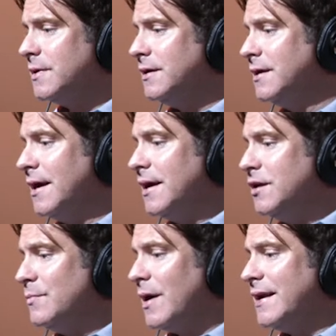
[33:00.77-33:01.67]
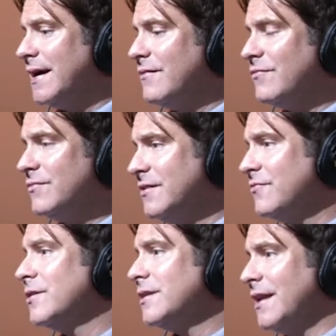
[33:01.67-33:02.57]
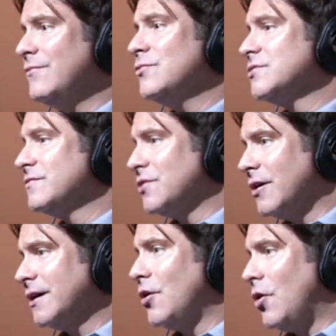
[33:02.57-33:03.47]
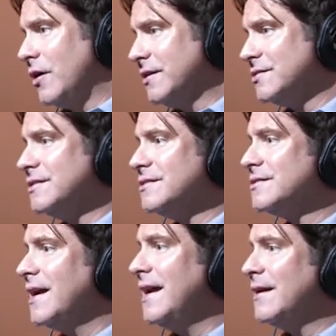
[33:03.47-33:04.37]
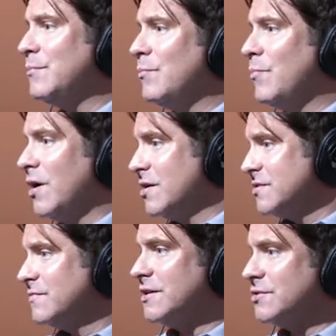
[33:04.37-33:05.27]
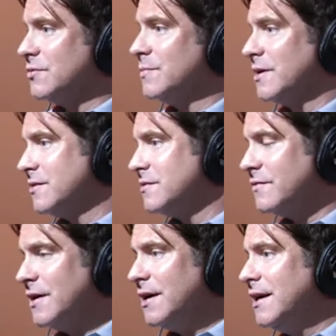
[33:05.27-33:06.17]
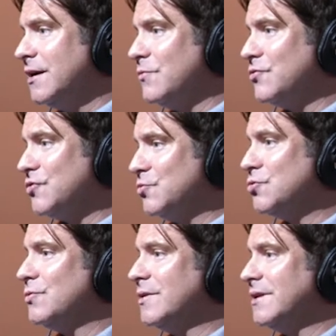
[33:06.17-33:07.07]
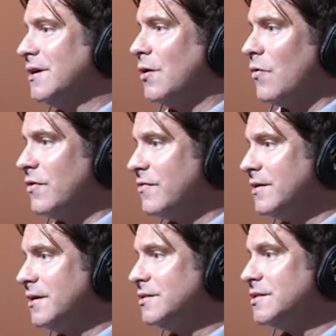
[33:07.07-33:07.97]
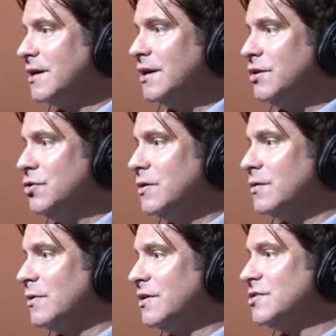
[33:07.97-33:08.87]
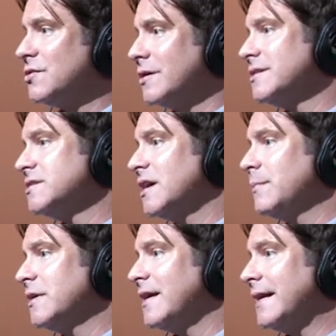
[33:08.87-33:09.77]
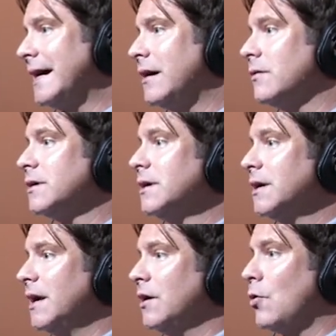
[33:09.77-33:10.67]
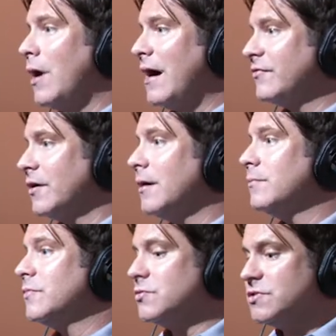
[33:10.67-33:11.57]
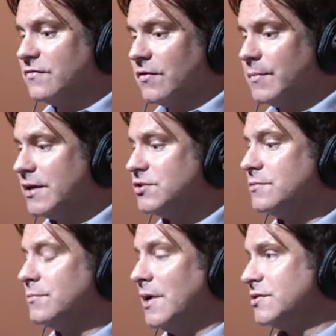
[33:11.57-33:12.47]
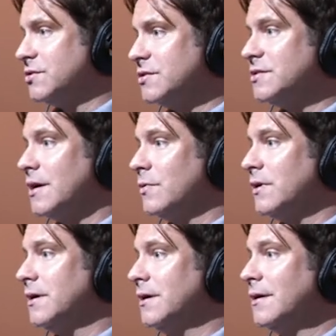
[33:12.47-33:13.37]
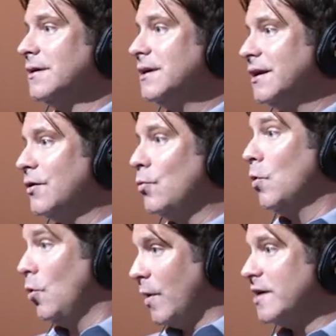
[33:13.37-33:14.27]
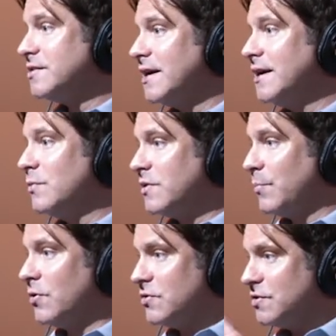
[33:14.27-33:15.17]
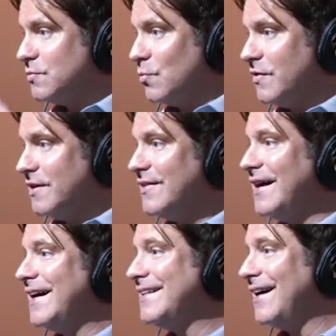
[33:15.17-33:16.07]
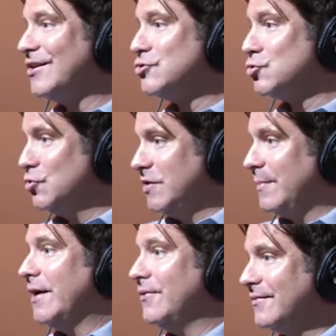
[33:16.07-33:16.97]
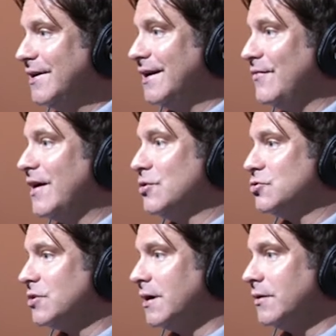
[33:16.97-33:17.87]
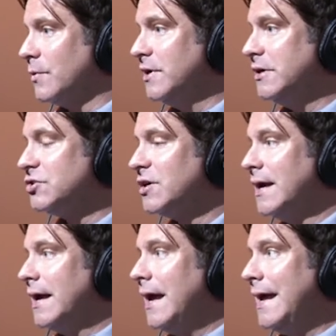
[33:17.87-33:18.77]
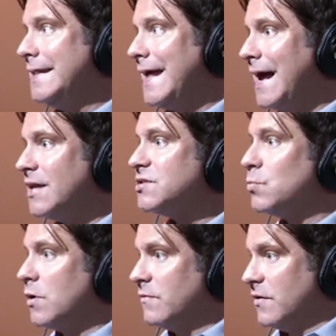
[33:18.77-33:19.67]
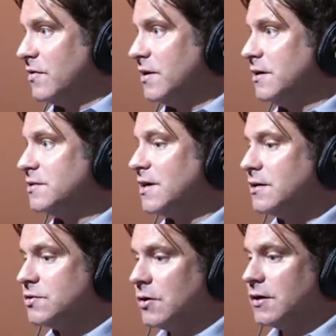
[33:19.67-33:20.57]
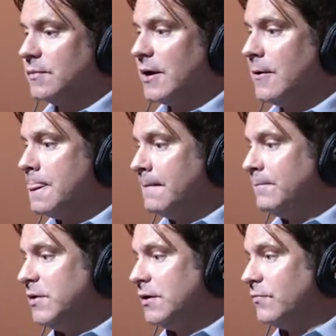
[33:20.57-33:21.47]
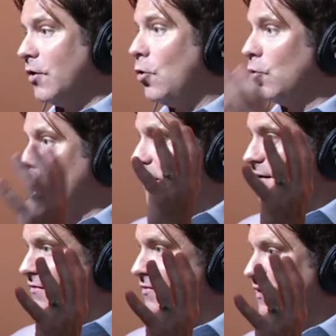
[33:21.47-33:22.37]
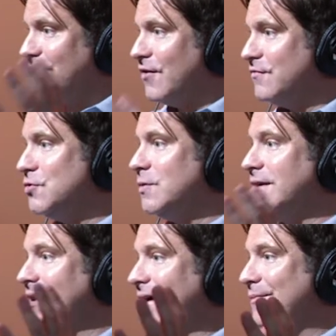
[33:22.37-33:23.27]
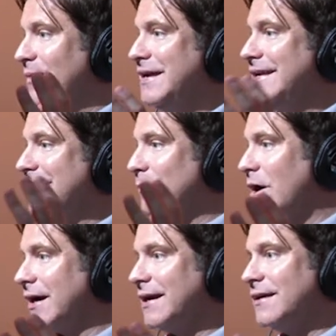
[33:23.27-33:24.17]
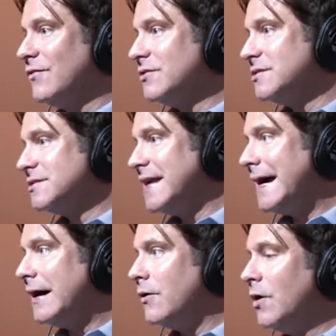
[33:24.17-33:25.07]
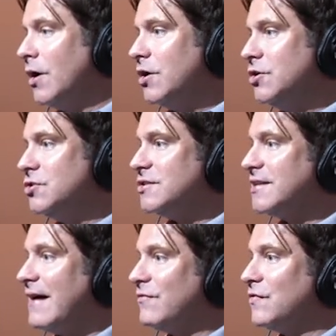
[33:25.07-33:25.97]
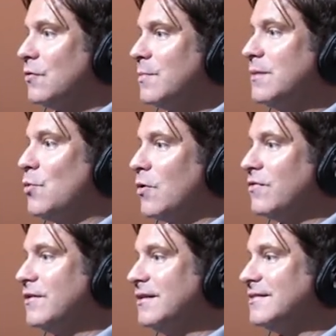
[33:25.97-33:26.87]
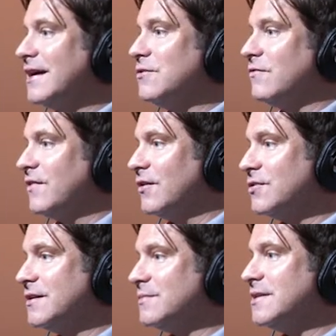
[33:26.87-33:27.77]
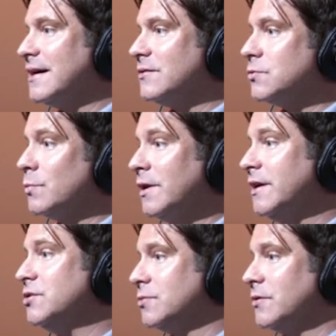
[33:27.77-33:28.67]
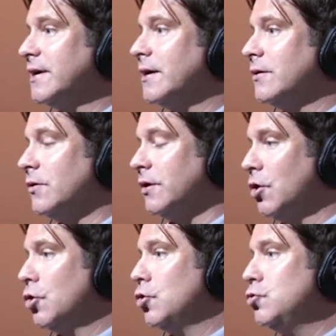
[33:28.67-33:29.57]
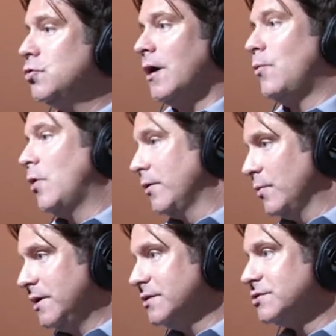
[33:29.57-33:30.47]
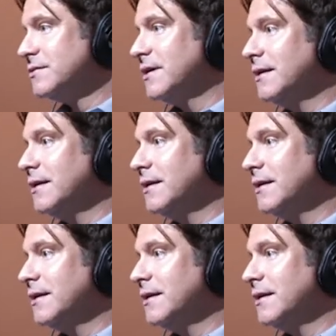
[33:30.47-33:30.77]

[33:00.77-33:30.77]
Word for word: And I mean, you might have different levels of target audiences. And because of digital, because of, you know, social and, and all the things, you can really start to segment that out and yeah. craft up those different messages that really you know will resonate with the person within that uh, true demo you know that you're trying to reach right. and that's one of the things kind of talking about you know the old way of, of, of doing media and marketing versus now you just have so many more things at your fingertips now to really drill down on who do i want to reach yeah.